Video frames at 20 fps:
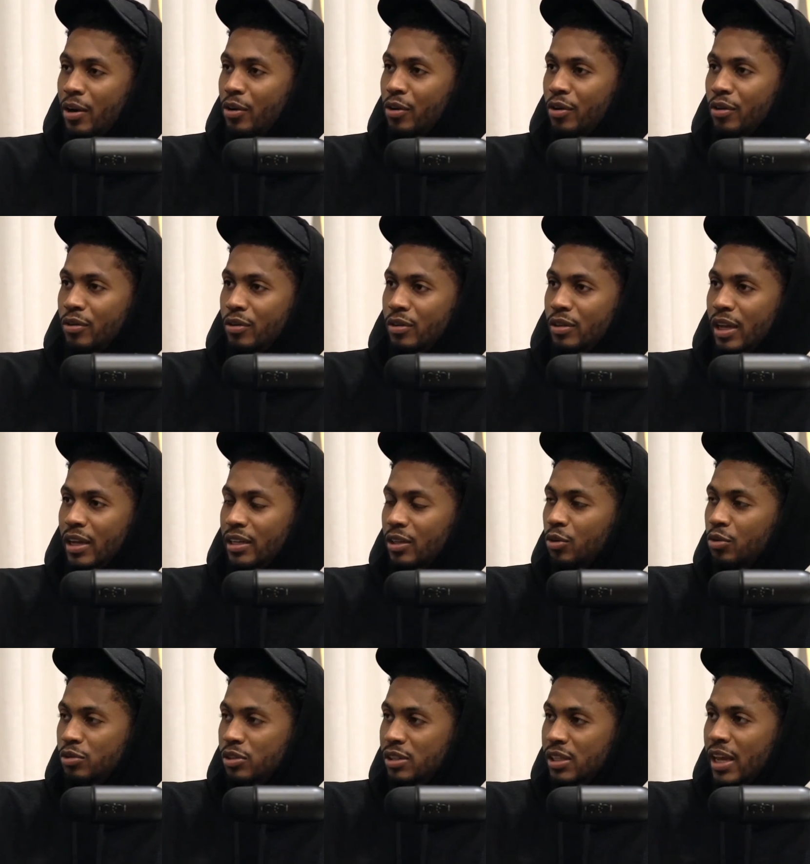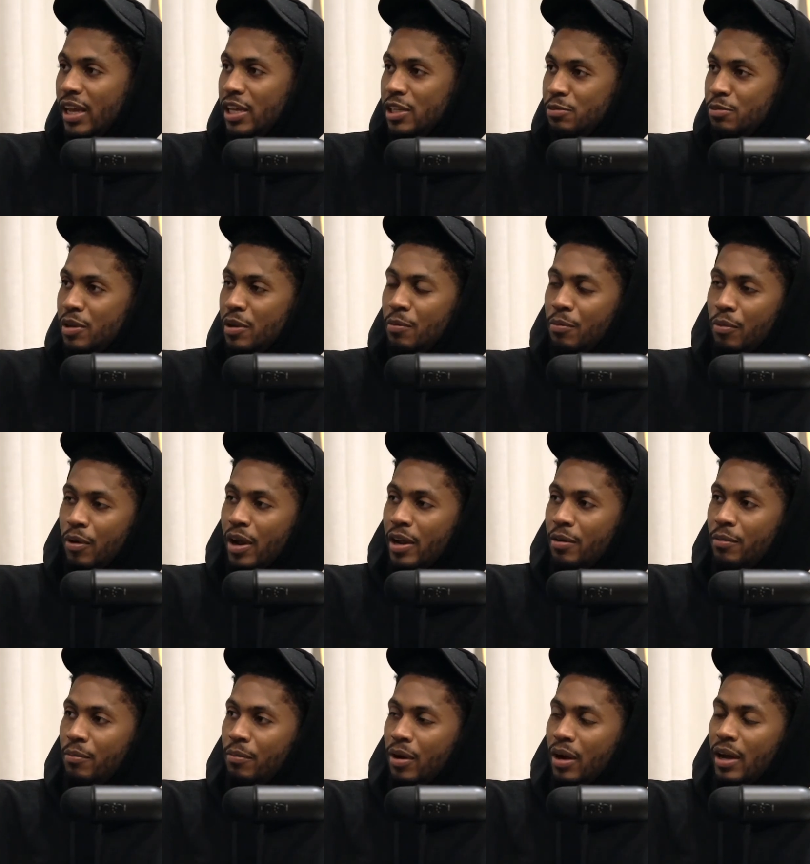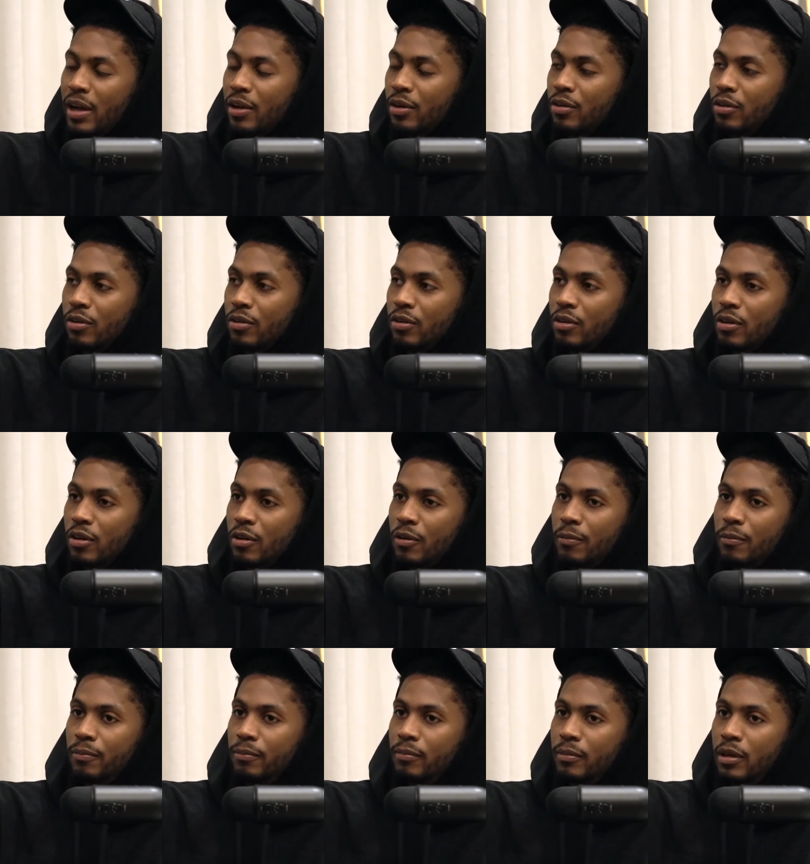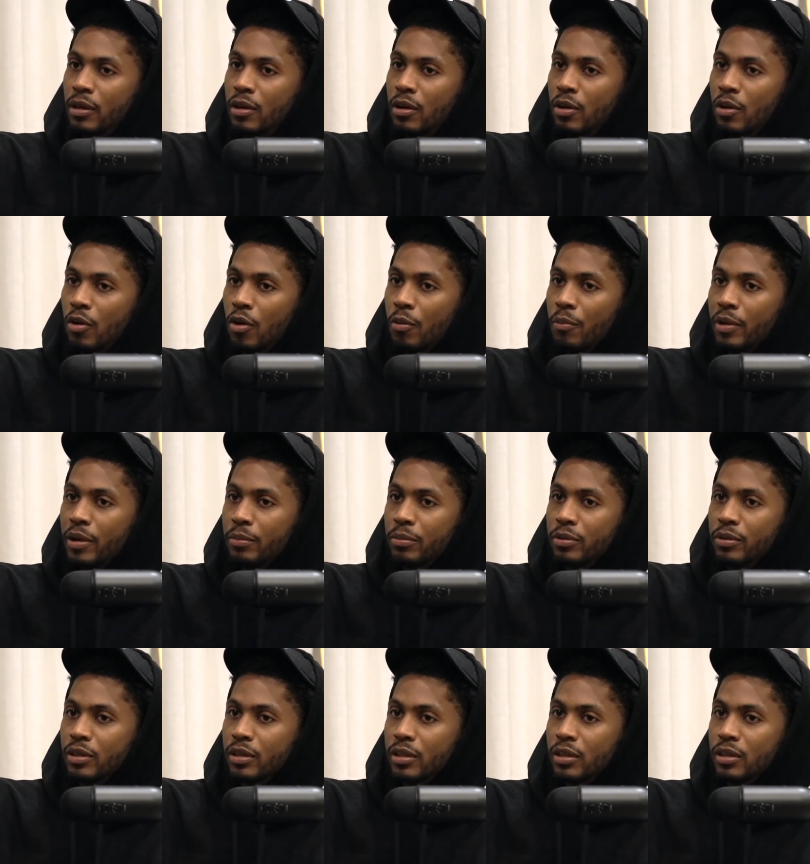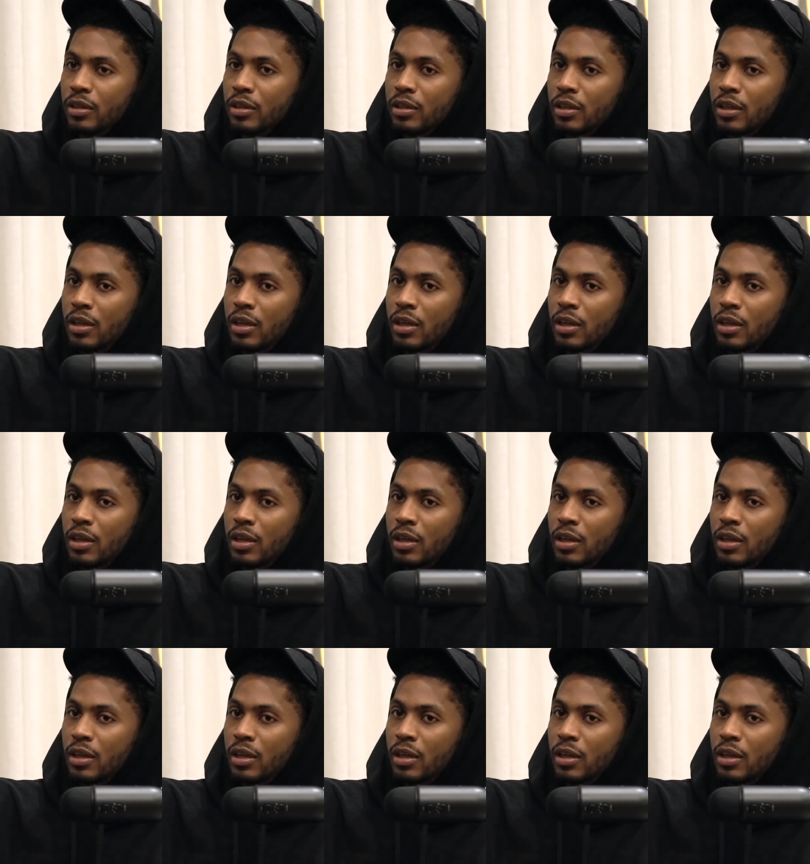or like whose day is being brightened by it, or who I'm able to